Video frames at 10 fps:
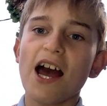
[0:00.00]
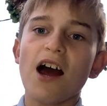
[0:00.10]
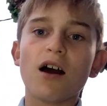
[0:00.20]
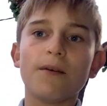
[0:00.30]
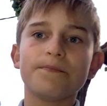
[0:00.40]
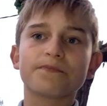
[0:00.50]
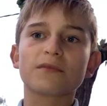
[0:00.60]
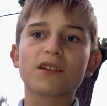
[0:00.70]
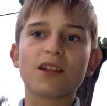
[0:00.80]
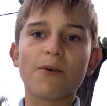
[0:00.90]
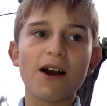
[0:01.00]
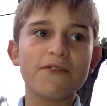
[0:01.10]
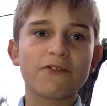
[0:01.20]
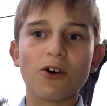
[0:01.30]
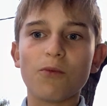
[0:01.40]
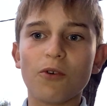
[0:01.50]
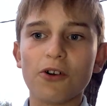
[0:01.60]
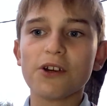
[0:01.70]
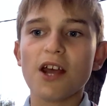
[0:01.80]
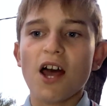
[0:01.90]
Um, now I've got
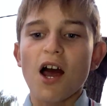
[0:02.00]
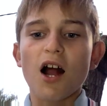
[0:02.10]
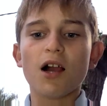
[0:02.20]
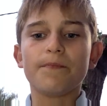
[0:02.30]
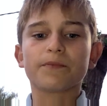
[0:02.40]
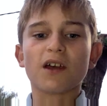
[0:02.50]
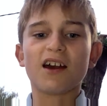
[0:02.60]
one. Um,